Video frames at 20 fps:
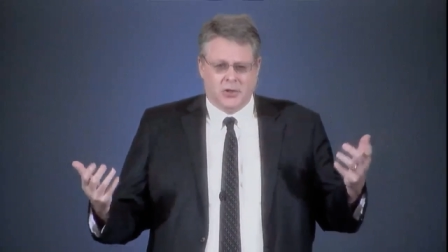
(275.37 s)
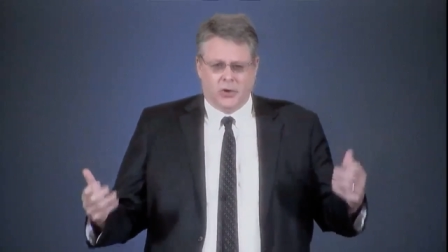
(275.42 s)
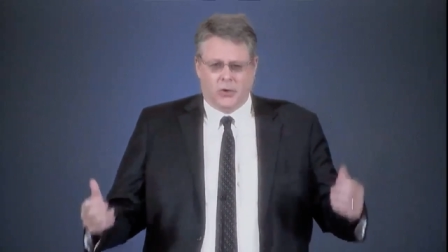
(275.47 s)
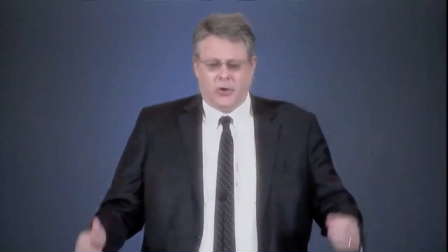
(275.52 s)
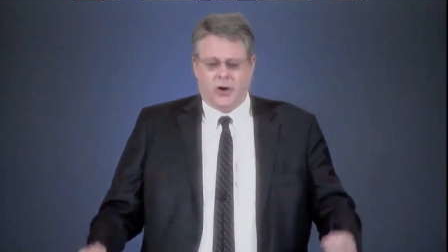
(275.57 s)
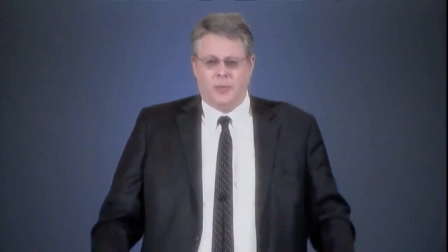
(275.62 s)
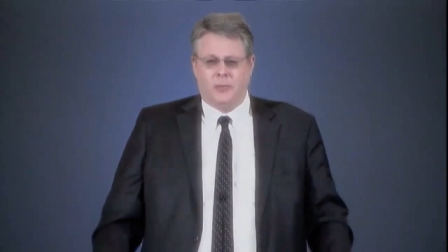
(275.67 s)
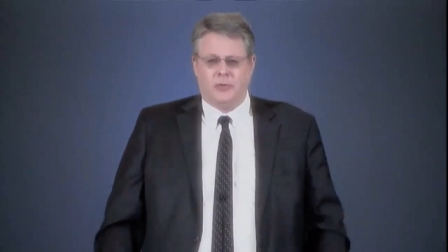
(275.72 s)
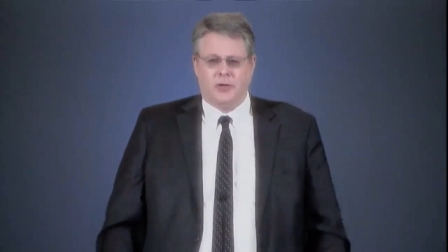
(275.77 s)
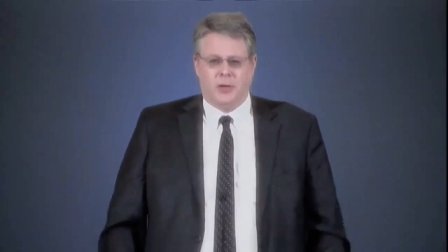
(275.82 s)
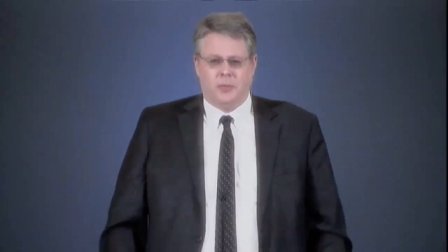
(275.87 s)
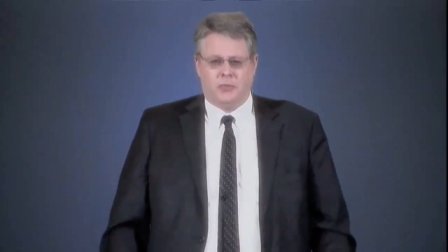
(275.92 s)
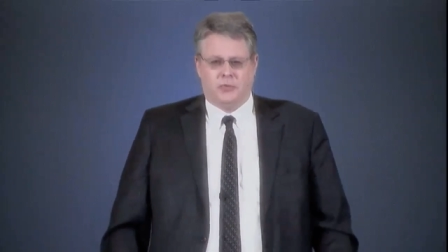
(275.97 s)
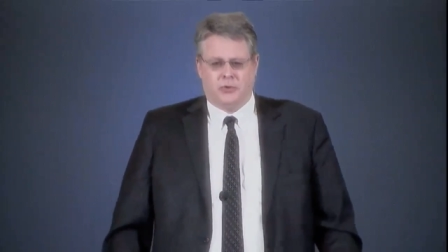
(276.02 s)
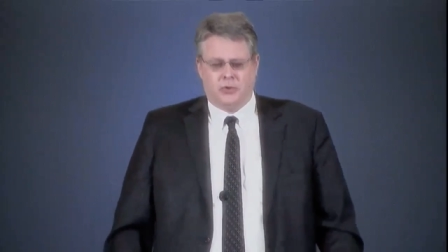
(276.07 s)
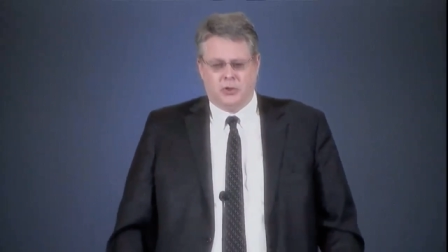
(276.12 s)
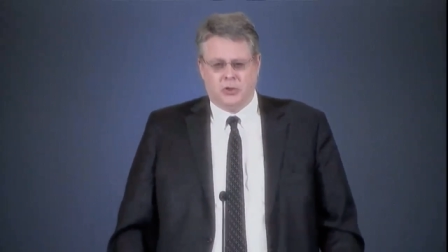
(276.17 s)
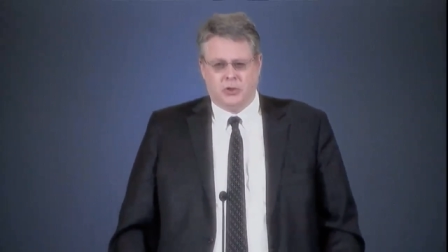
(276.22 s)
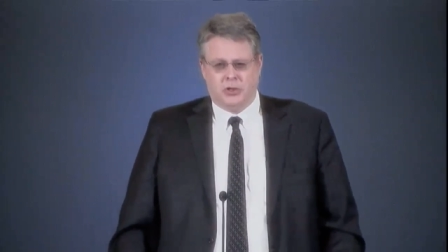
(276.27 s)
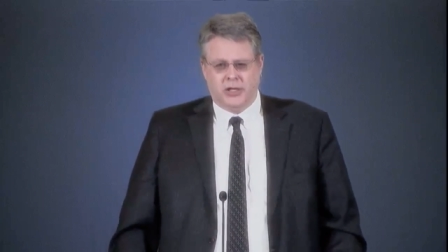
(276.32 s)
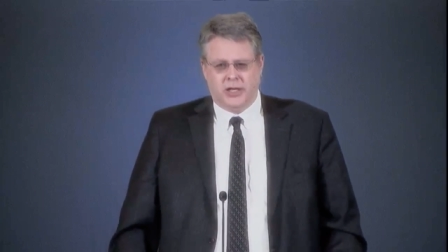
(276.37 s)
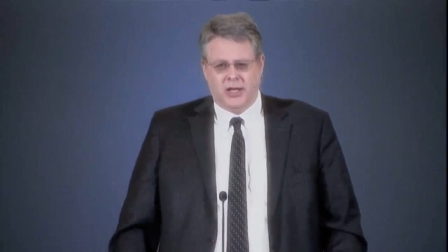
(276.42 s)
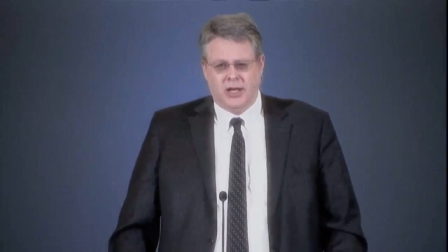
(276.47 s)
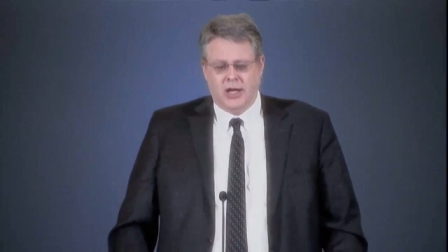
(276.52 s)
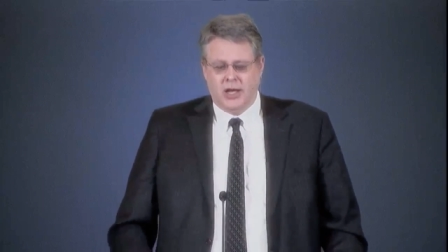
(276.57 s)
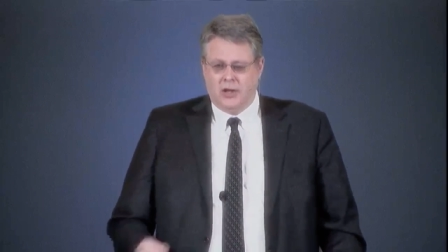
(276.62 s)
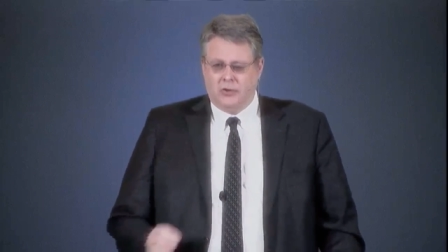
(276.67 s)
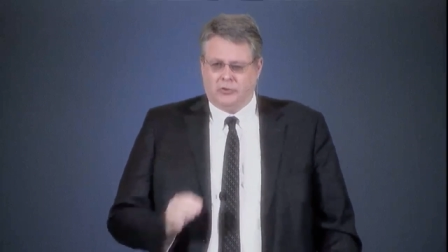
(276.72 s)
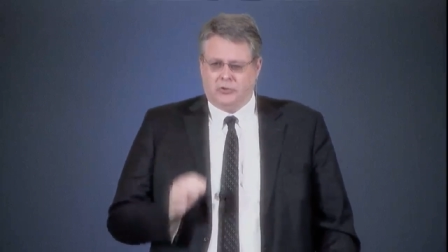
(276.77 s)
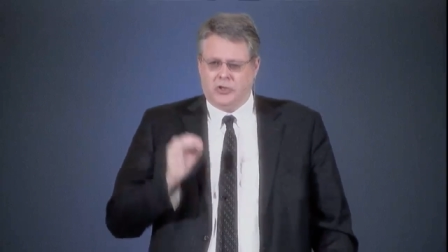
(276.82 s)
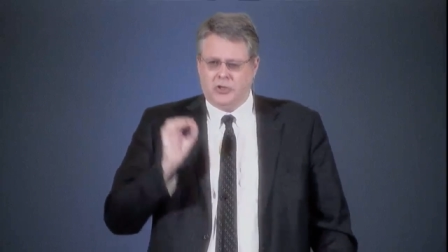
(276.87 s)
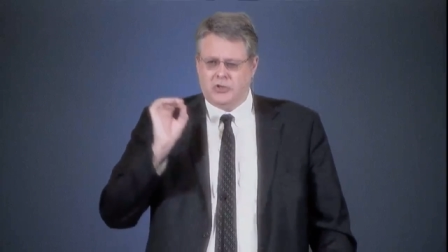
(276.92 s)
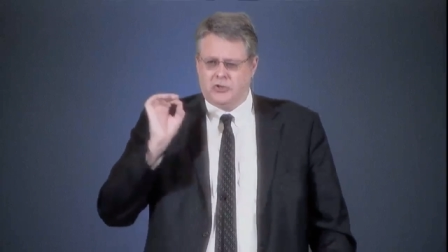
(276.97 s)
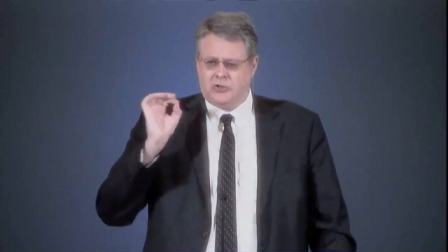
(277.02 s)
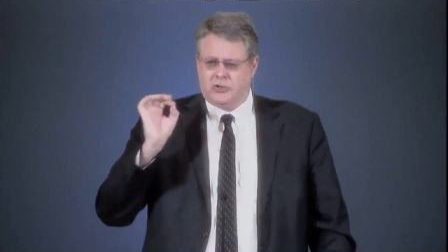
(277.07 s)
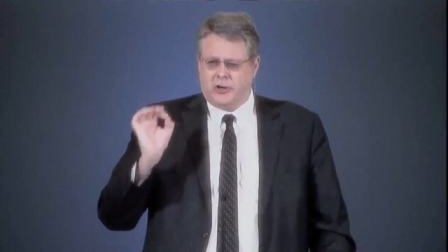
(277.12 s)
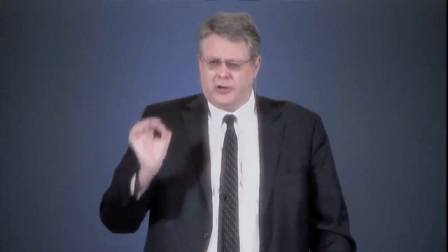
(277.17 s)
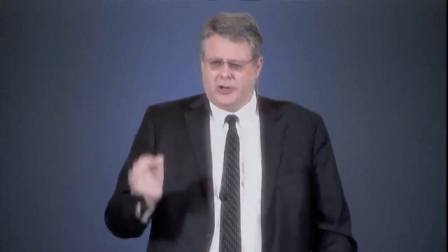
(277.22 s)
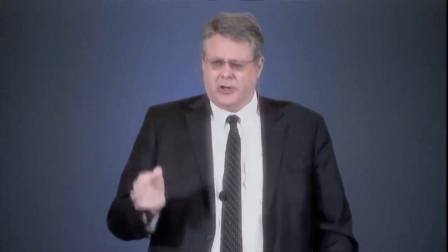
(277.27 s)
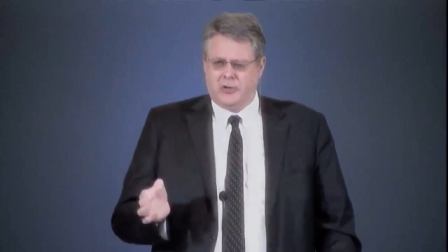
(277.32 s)
corrupts absolutely. So you
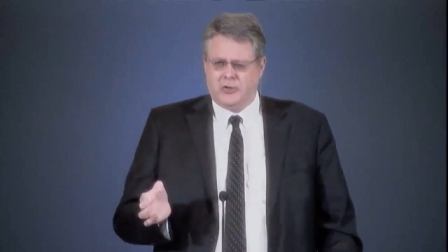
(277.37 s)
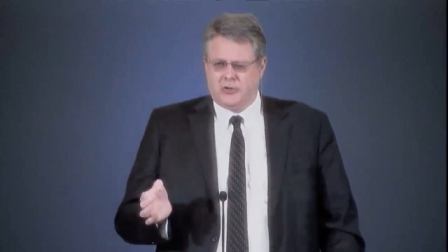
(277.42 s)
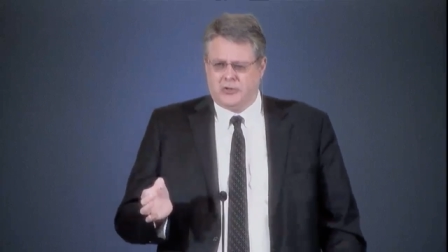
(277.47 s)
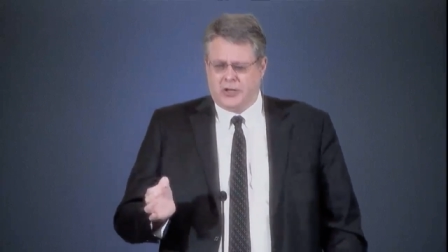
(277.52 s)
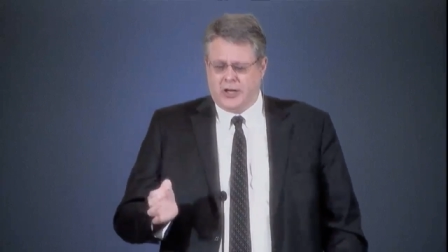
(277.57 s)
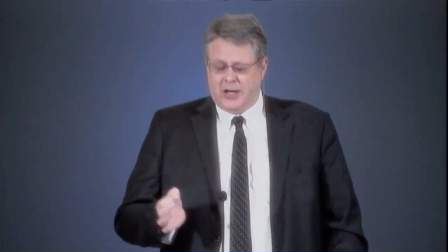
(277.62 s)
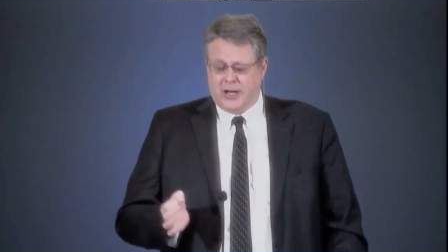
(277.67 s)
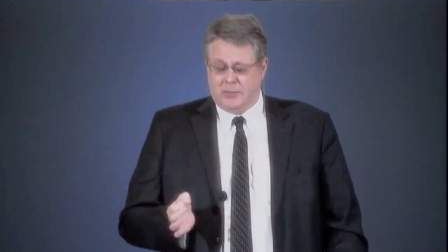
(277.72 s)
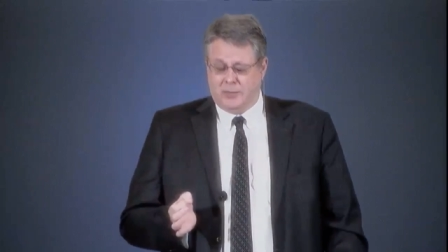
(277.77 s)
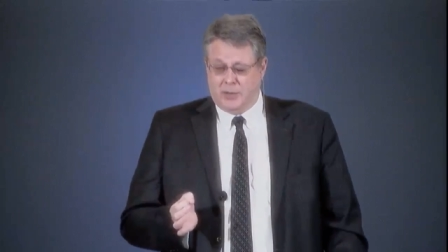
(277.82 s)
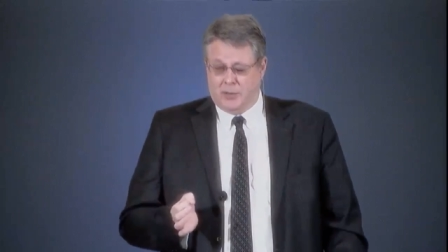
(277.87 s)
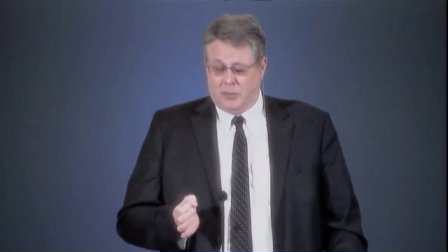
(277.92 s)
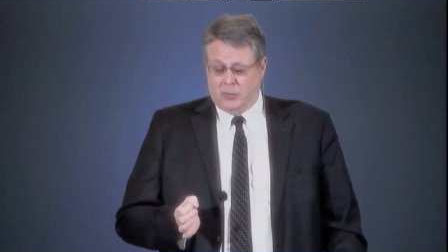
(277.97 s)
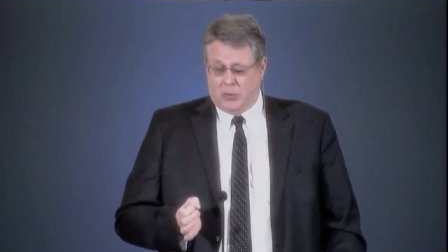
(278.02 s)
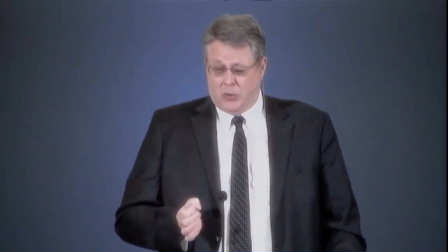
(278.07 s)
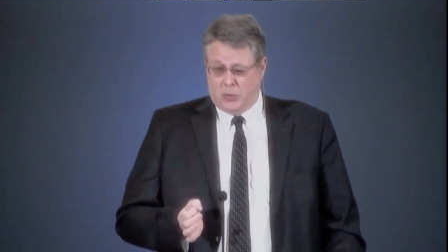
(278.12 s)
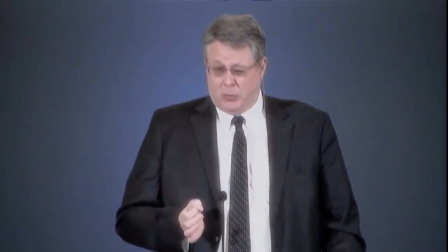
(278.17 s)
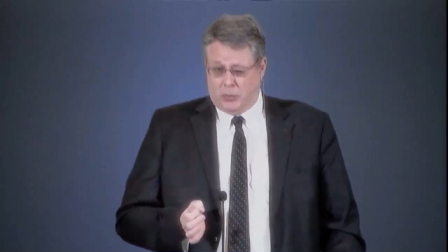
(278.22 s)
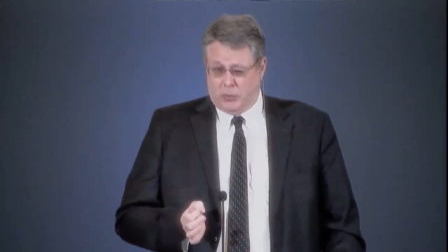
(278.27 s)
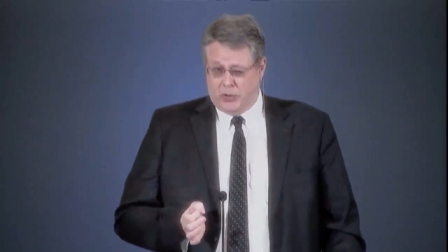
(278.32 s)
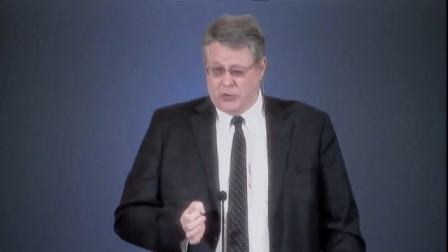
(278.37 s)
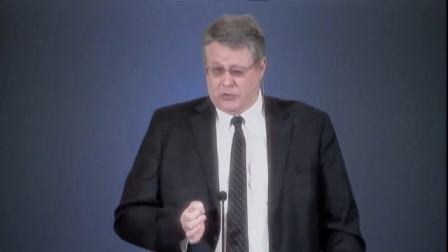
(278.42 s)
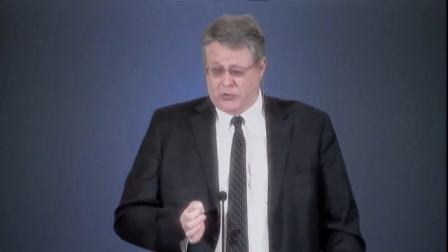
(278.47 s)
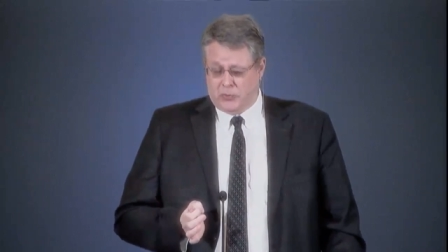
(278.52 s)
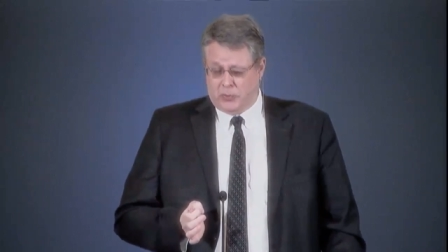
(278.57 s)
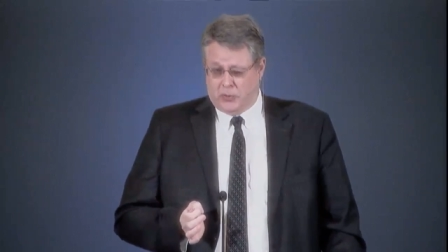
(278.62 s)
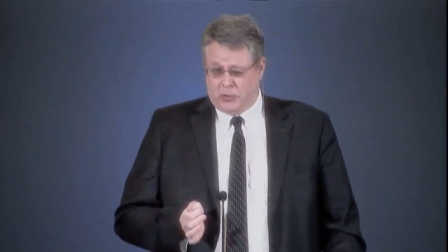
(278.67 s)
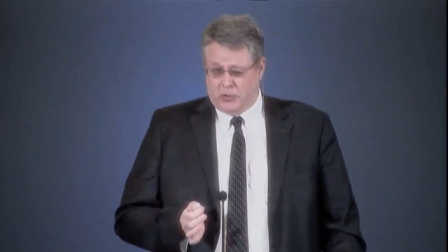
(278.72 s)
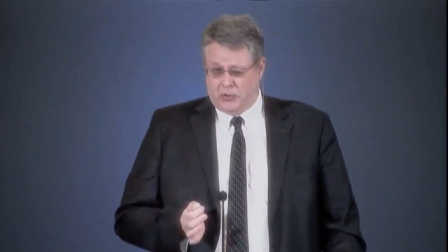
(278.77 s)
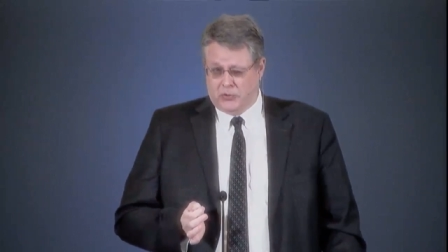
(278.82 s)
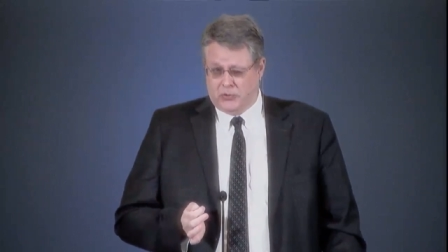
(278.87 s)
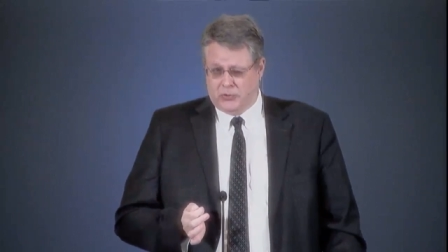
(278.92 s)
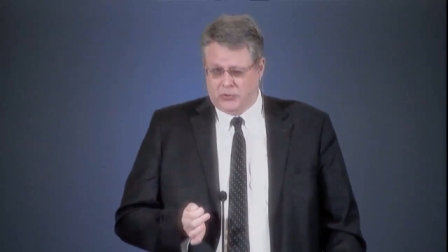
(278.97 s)
start understanding biblical principles